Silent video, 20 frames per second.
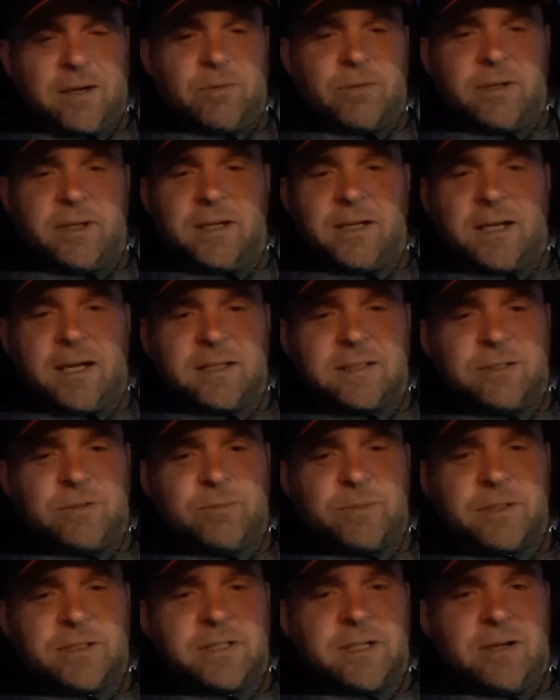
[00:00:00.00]
I really ain't got
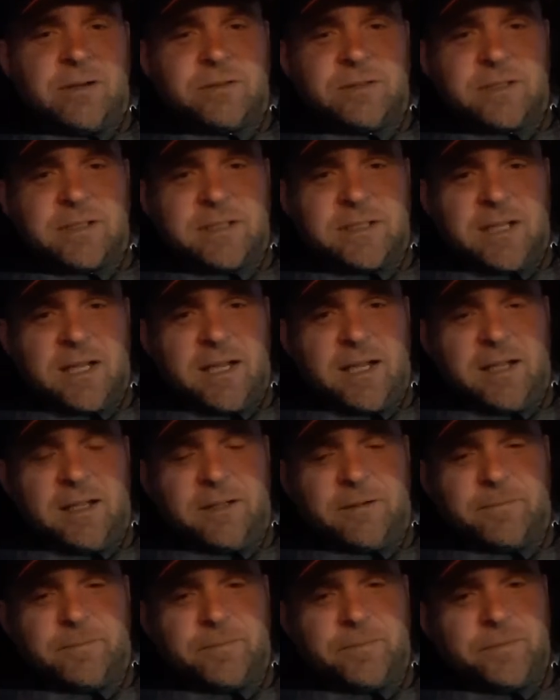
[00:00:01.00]
too much else to
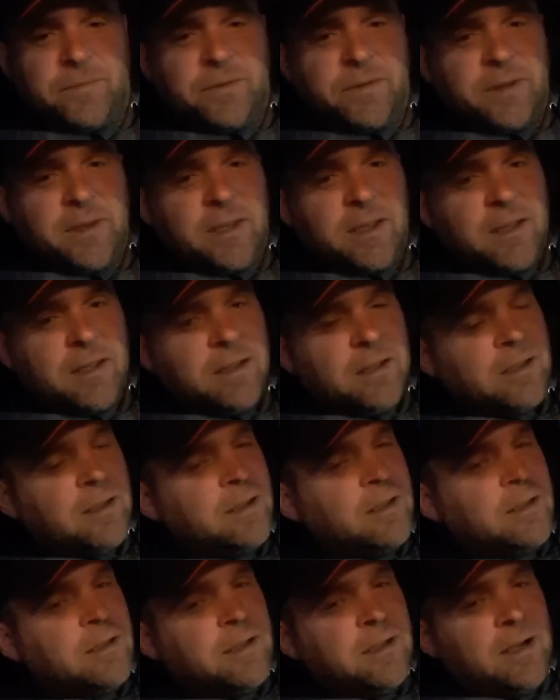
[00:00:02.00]
say.
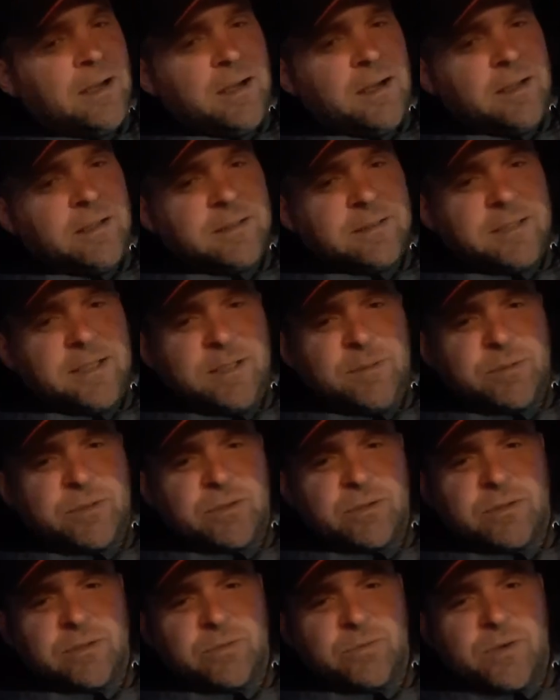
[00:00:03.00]
The
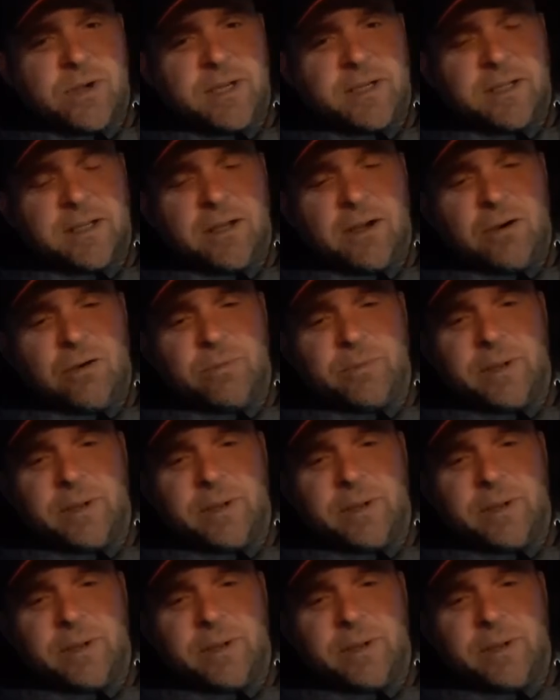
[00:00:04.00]
Teamsters is the way to go,